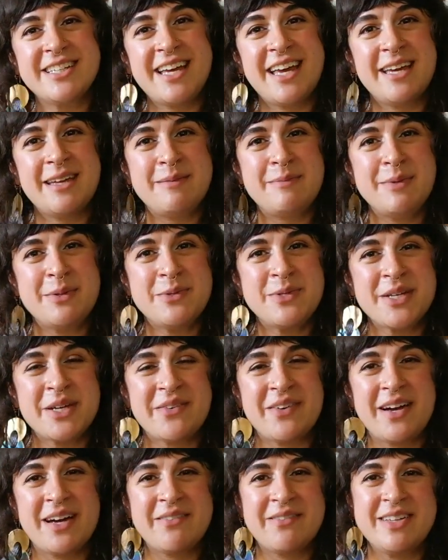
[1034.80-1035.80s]
and music
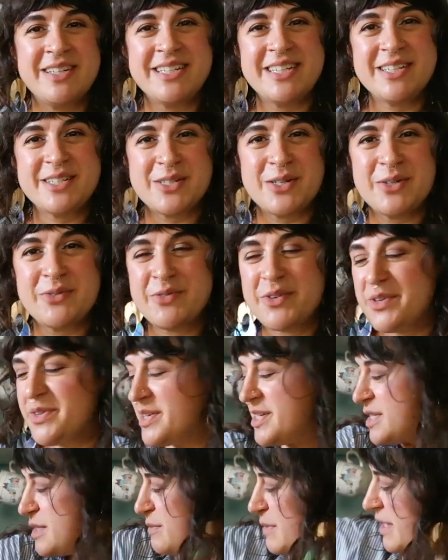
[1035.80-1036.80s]
recommendation for
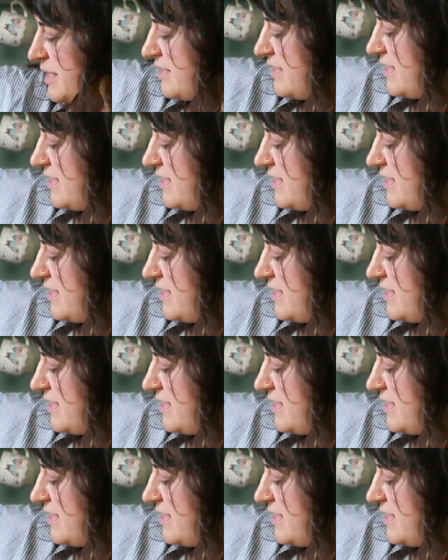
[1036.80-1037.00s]
this month.